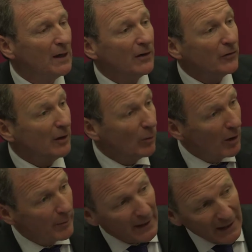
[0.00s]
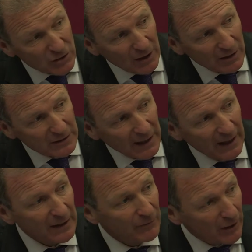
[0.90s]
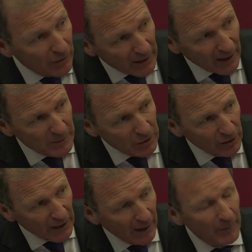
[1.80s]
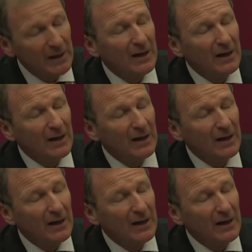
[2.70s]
and so their well-being actually goes down, even though their income's gone up.